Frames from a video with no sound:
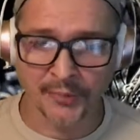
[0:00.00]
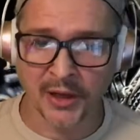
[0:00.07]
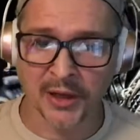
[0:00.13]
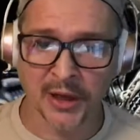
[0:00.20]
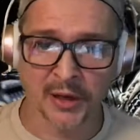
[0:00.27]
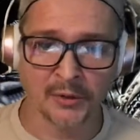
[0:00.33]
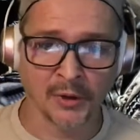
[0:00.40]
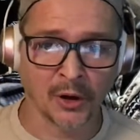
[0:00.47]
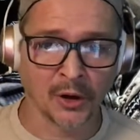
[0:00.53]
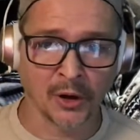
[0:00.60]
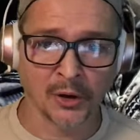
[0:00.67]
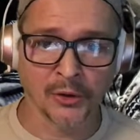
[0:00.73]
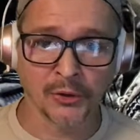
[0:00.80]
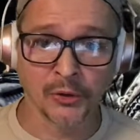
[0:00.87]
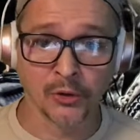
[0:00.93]
They get
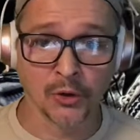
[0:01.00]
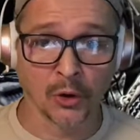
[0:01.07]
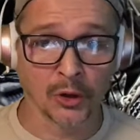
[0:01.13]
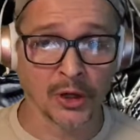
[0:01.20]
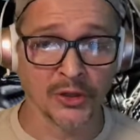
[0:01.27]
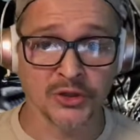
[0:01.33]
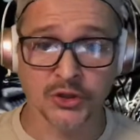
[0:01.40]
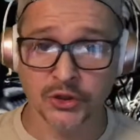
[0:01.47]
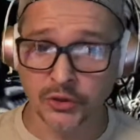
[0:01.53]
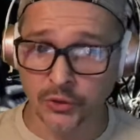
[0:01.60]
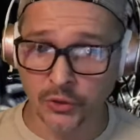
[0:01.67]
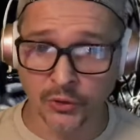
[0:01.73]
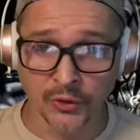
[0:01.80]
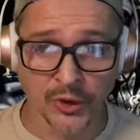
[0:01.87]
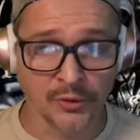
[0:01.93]
uh, New York gets
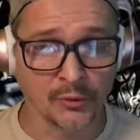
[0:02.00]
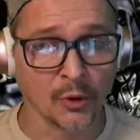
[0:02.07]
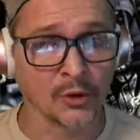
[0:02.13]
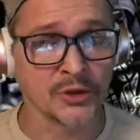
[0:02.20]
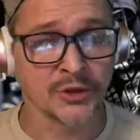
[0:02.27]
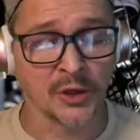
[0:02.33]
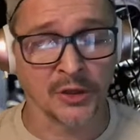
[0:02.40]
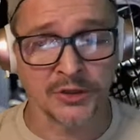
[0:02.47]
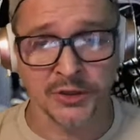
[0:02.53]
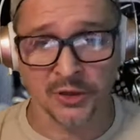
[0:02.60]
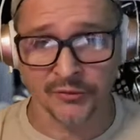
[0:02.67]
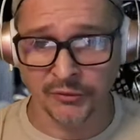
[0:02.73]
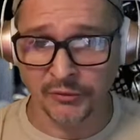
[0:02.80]
sued and all this other stuff.